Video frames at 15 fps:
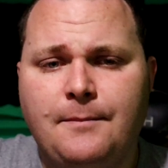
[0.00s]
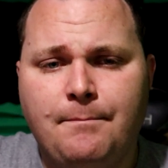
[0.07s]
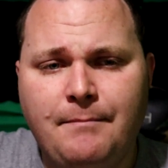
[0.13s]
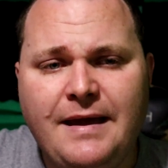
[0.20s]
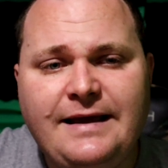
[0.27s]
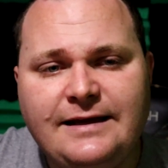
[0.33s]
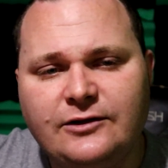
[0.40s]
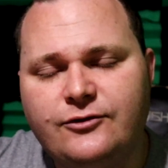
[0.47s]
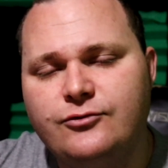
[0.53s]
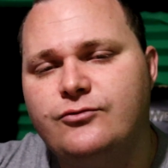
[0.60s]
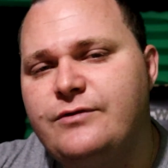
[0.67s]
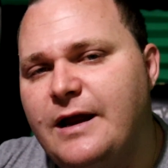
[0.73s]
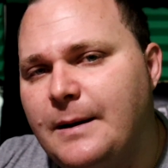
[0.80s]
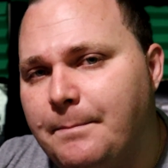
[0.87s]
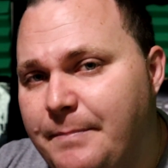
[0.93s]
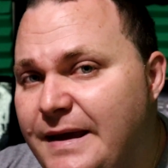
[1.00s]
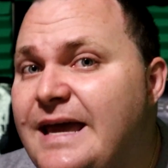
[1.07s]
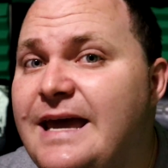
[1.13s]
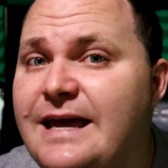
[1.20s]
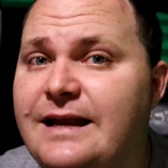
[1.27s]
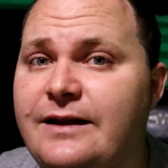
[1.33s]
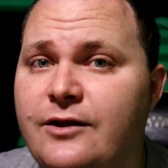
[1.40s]
make it through their
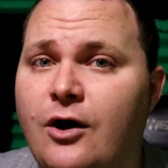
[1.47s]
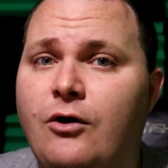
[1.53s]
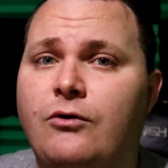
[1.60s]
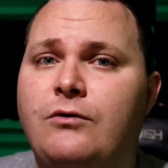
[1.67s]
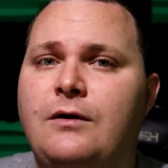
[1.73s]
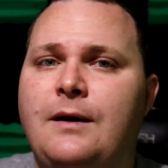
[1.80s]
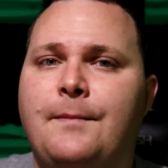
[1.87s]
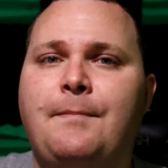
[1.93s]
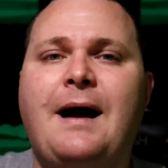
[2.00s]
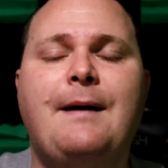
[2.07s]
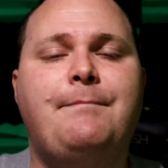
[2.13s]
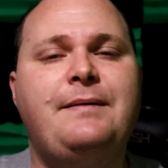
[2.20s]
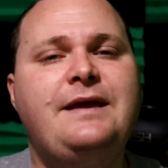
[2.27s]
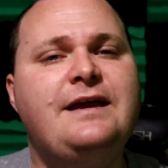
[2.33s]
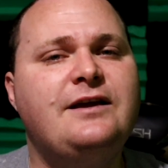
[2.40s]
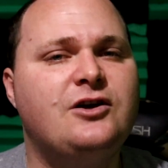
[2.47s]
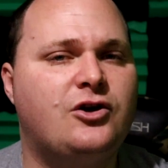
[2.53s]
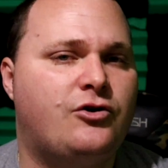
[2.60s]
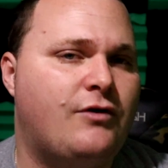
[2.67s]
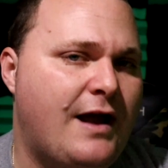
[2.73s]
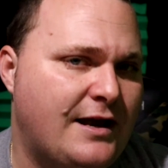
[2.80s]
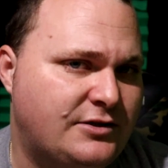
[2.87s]
bid though by being a
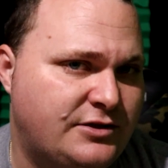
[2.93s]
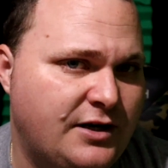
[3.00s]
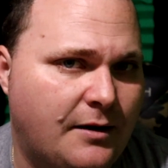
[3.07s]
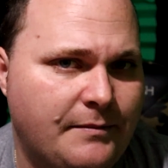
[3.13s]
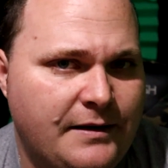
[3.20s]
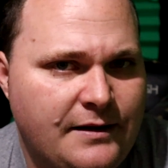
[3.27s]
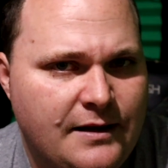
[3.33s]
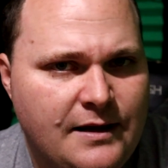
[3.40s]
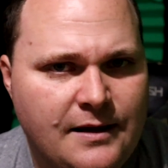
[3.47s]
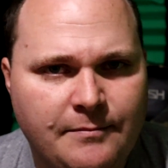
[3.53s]
crash dummy.